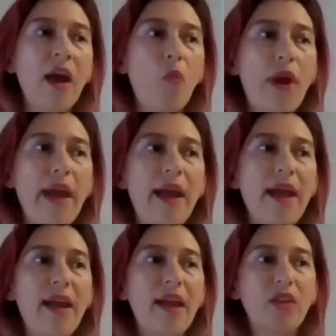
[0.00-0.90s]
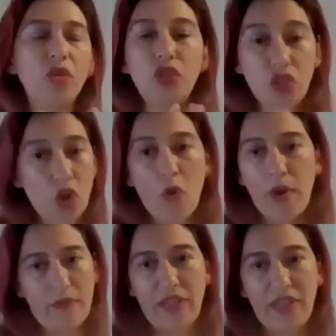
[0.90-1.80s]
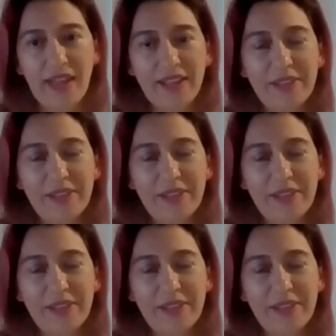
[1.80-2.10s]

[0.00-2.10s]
where you just know everything.